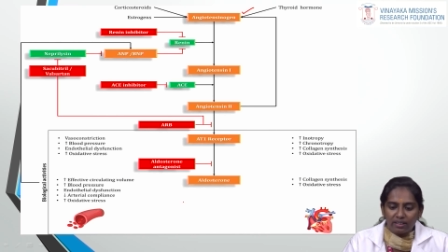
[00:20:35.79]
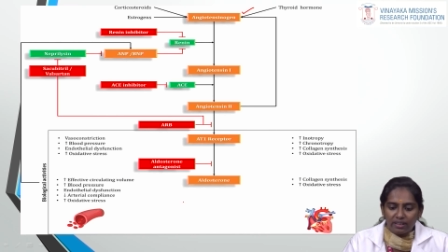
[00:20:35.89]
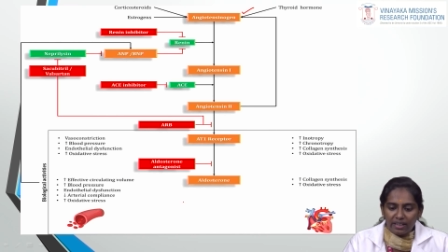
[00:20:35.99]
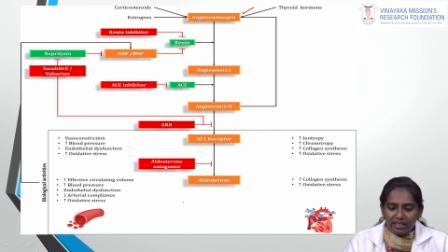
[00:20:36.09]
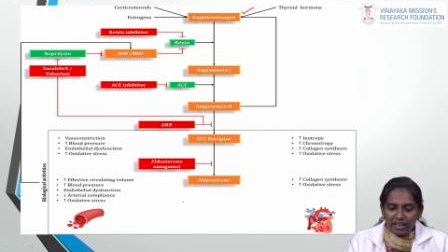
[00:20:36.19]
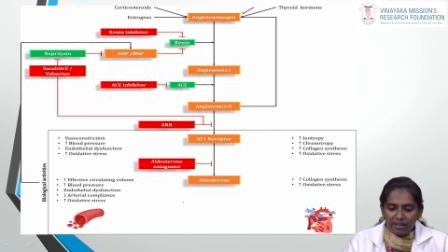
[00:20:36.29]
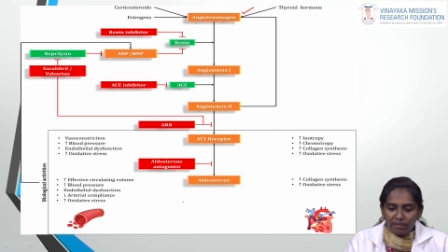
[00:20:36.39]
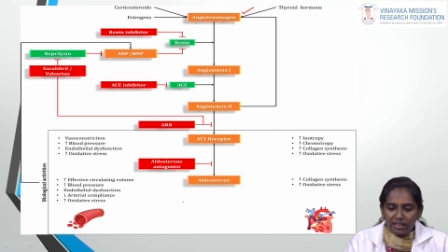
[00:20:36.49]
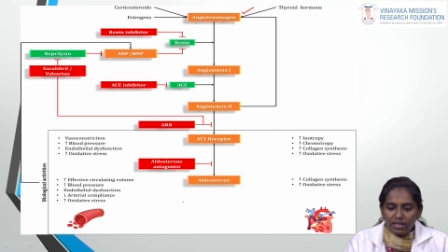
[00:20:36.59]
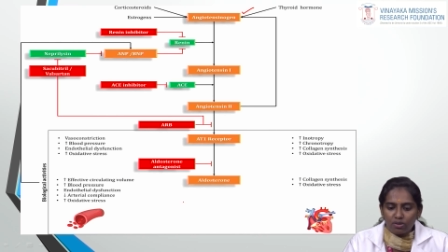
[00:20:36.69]
Then that
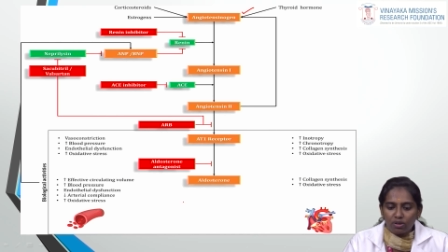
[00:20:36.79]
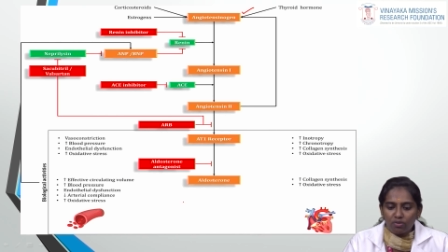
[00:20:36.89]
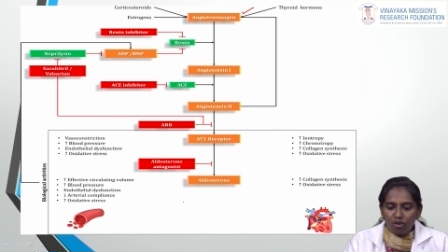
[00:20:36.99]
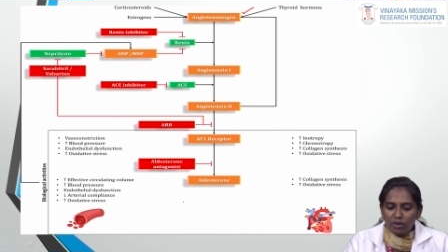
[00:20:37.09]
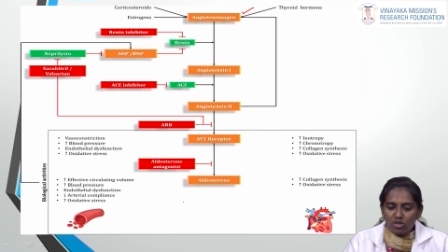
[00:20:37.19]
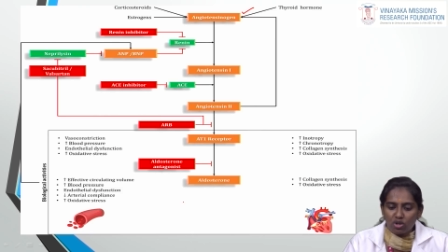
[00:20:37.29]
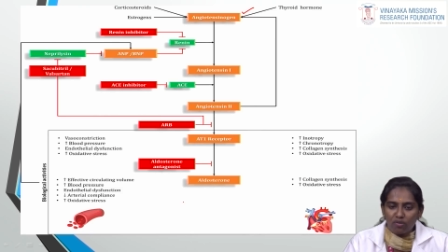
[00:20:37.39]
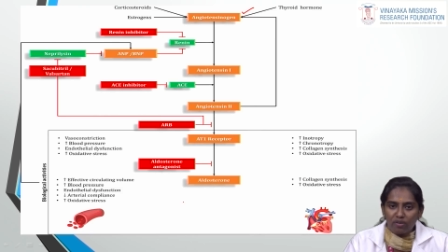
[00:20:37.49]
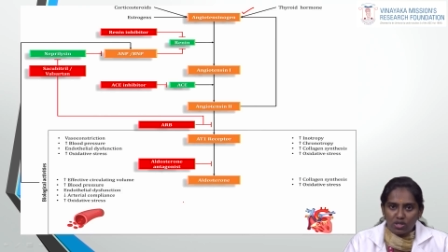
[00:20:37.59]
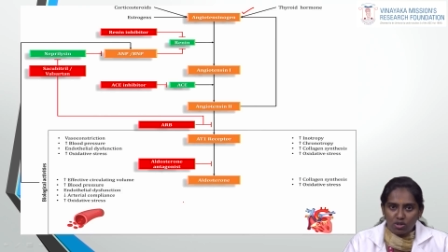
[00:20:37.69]
will lead to the formation
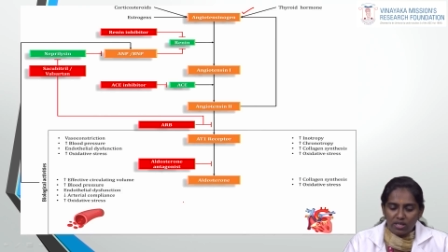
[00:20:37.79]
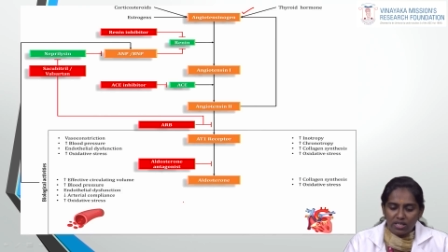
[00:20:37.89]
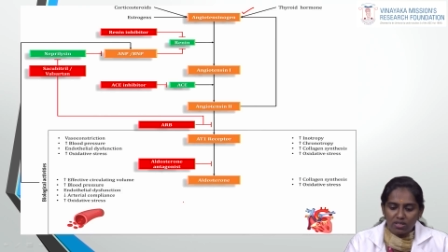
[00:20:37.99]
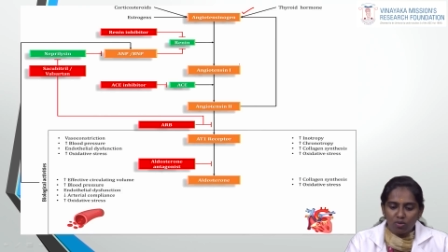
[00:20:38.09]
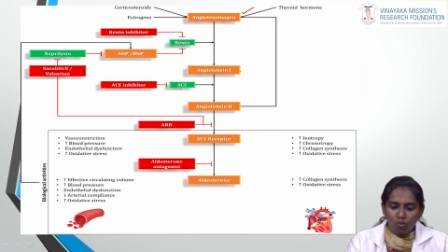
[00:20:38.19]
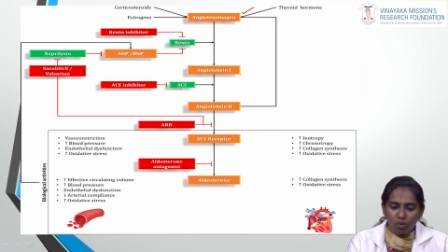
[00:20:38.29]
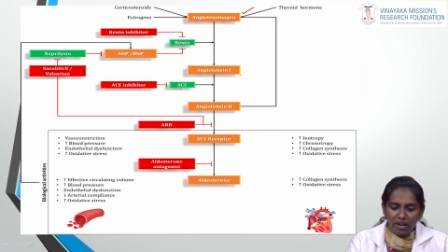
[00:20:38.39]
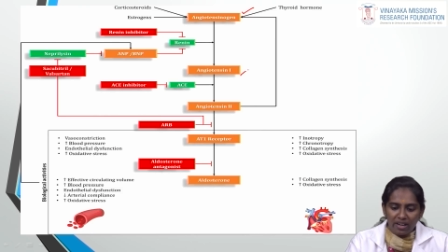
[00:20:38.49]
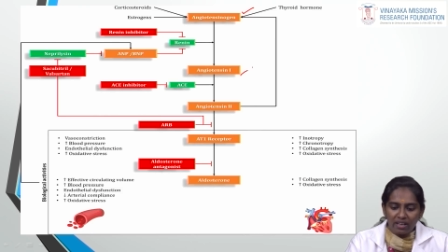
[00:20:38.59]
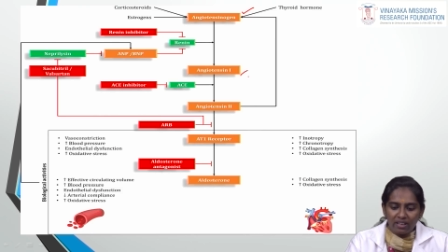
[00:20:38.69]
of angiotensin
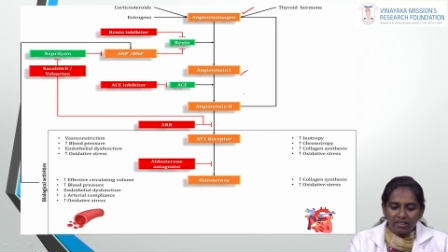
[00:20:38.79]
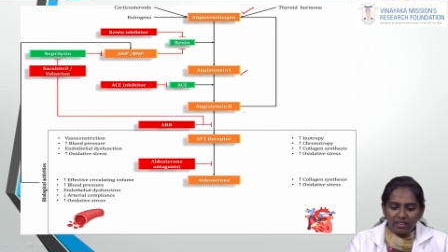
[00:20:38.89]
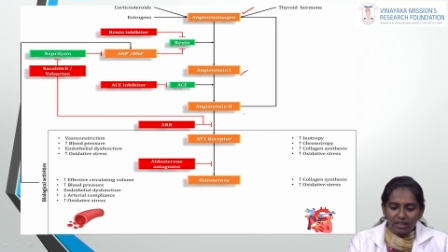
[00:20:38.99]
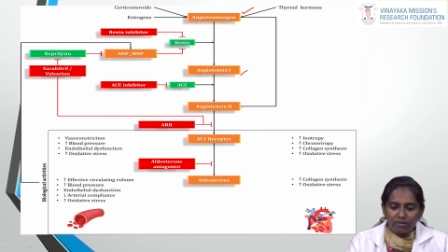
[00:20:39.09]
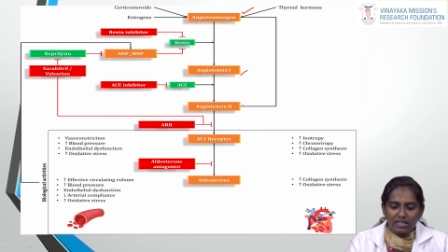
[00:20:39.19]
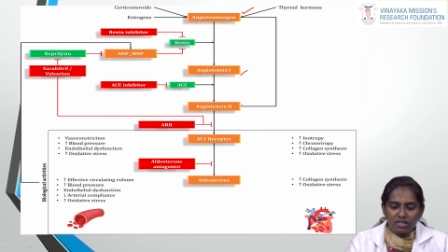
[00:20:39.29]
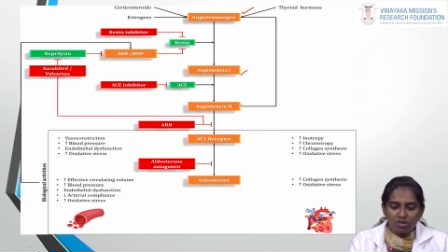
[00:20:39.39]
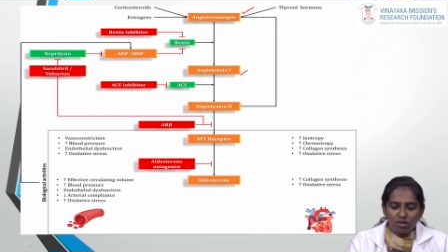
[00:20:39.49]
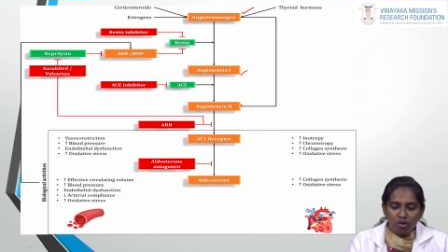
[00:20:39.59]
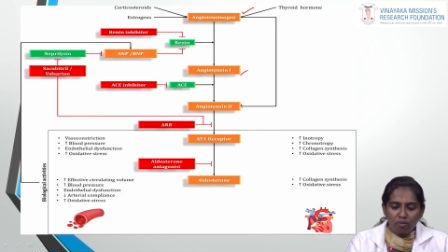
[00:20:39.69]
1, that will lead
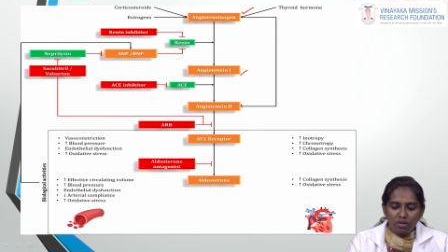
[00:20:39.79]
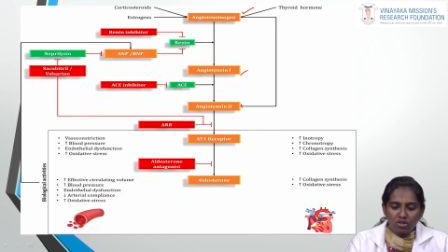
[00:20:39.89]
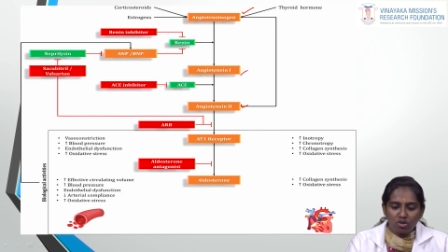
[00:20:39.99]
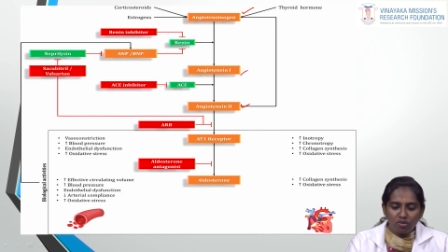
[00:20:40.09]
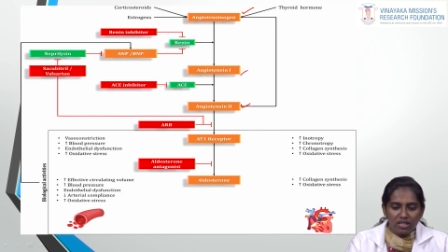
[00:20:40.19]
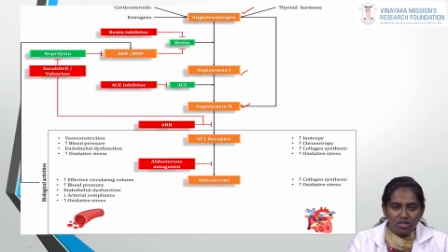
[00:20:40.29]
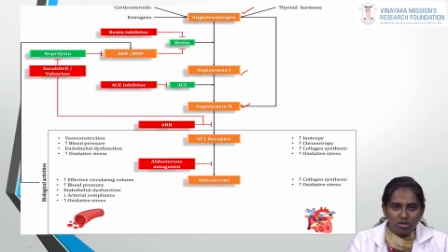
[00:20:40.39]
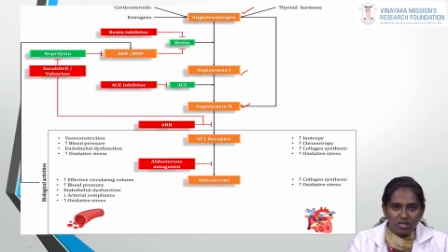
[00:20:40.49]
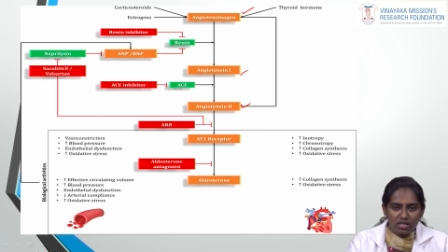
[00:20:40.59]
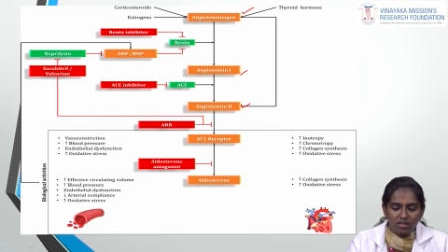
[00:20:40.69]
to the formation of
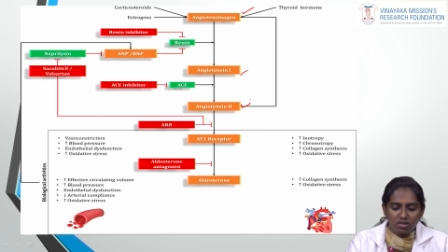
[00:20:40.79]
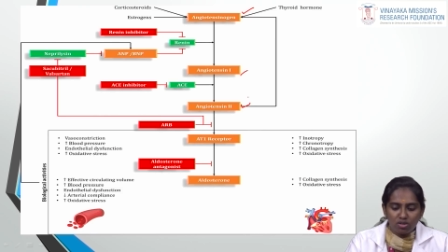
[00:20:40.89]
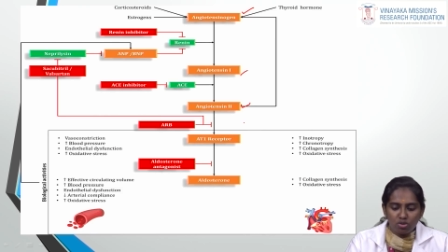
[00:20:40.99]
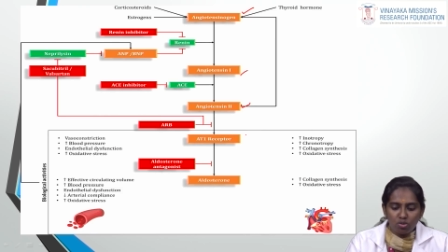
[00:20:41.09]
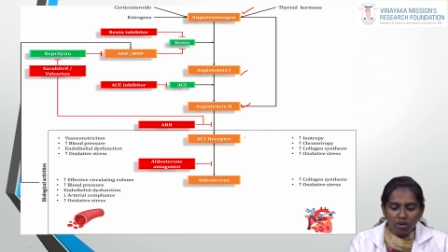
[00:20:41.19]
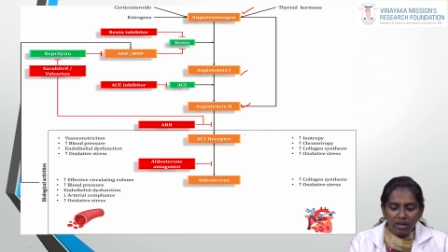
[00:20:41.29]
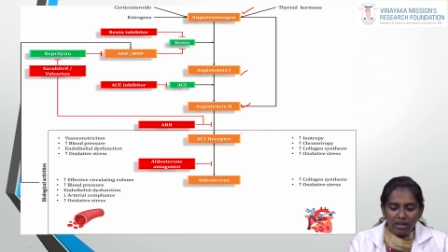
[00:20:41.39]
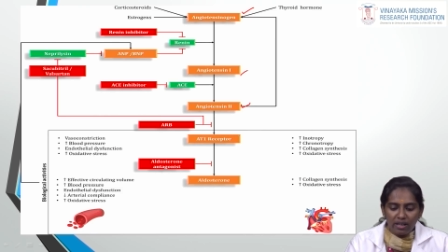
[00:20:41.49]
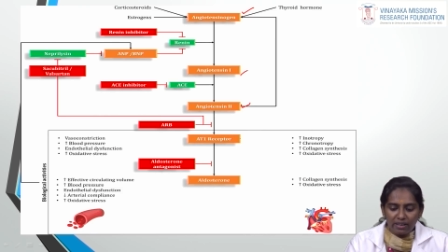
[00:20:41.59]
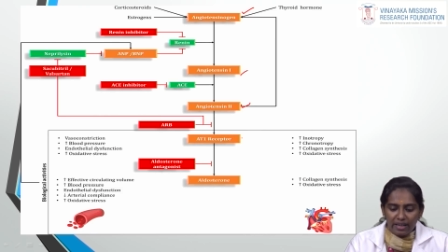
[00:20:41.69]
angiotensin 2,
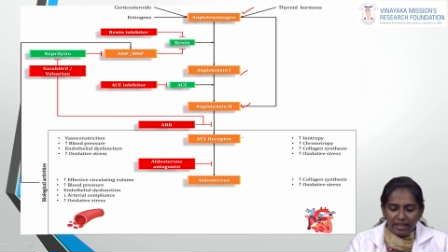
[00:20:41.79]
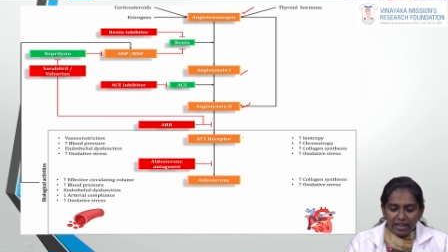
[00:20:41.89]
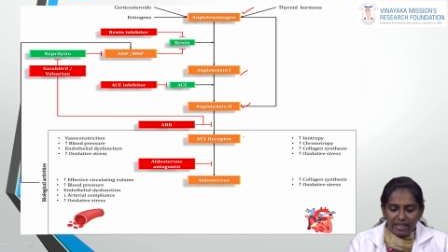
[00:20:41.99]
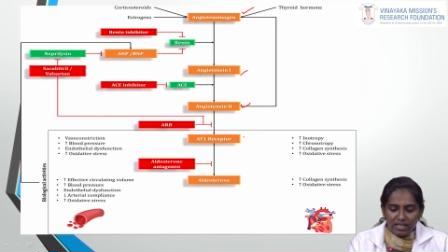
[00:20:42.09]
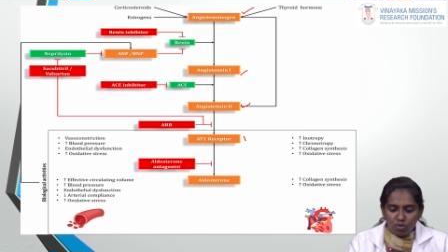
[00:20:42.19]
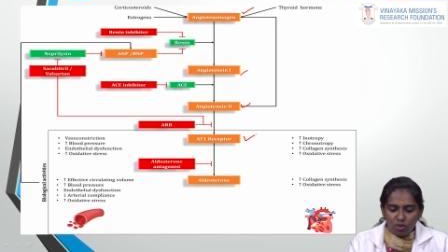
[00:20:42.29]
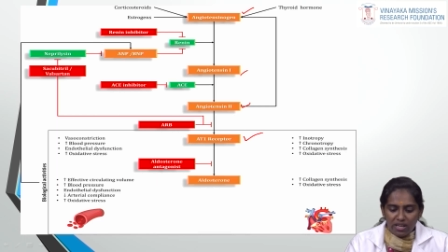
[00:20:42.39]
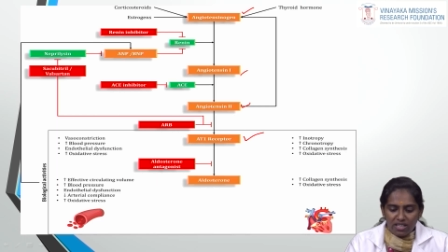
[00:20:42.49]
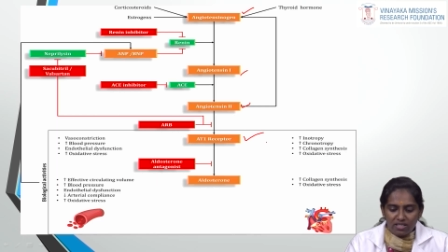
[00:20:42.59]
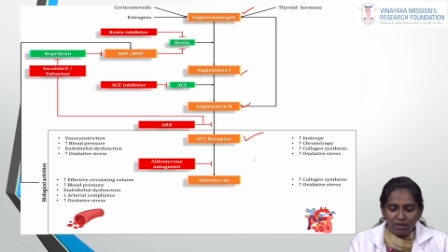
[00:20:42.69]
then
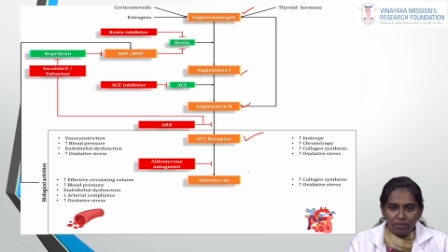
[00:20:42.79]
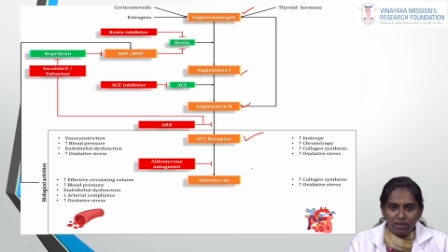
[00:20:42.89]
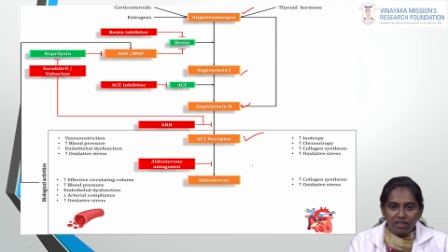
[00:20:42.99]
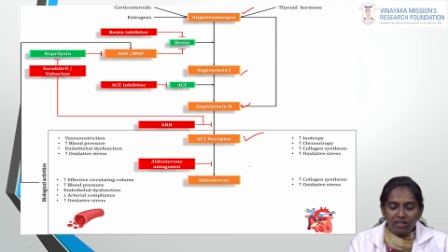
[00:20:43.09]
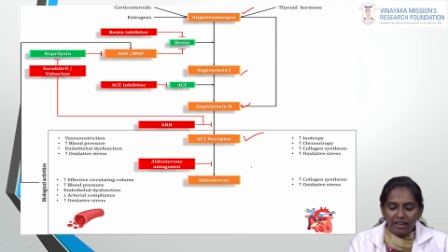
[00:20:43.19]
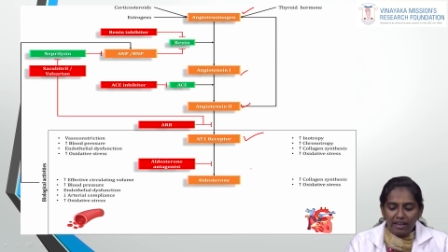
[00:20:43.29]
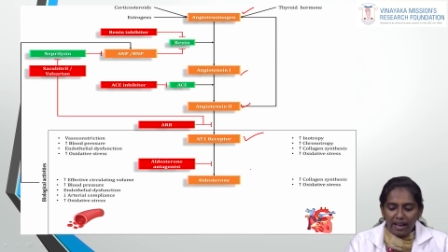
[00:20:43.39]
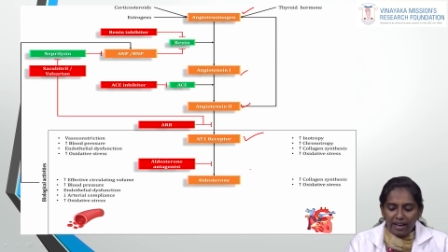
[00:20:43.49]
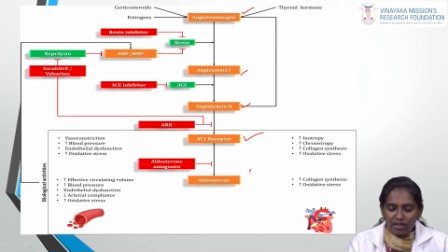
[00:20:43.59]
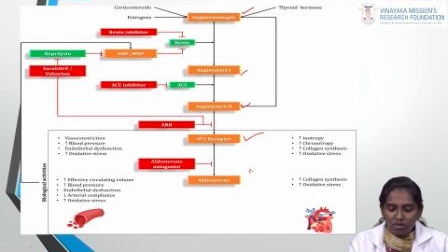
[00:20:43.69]
AT1 receptor, then
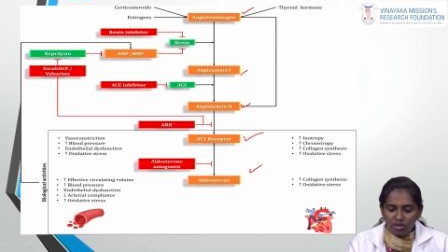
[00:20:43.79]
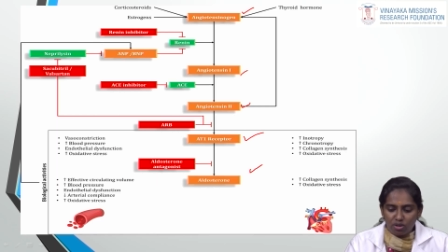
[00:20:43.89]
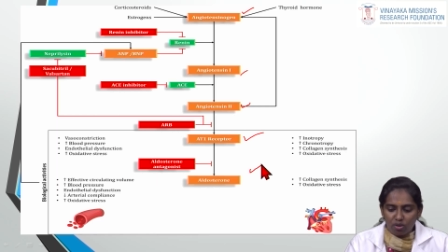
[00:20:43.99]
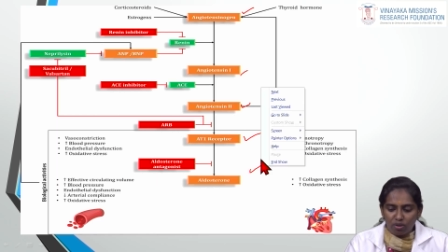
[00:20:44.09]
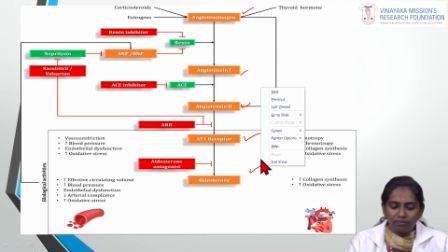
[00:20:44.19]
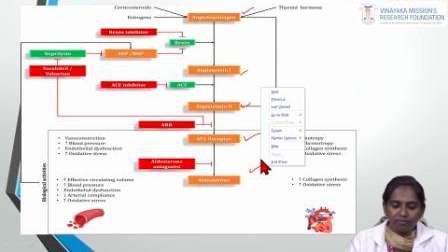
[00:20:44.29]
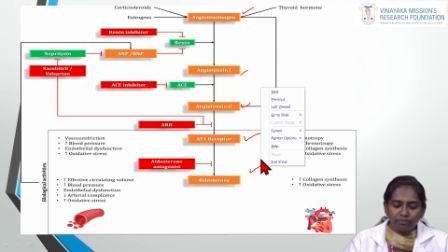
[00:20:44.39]
aldosterone.